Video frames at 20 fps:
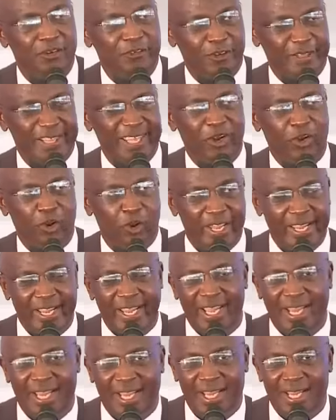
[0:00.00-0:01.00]
for the
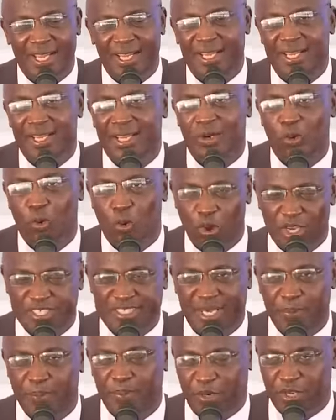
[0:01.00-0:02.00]
Koiga
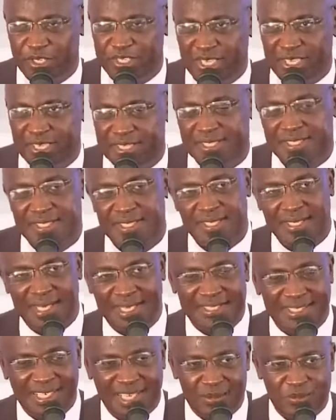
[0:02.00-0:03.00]
water project
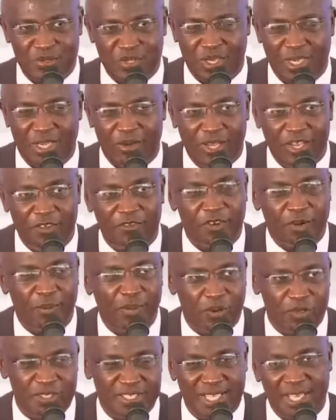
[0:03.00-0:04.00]
that comes all the way
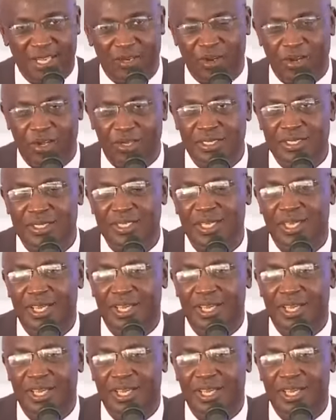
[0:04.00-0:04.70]
from Mount Elgon.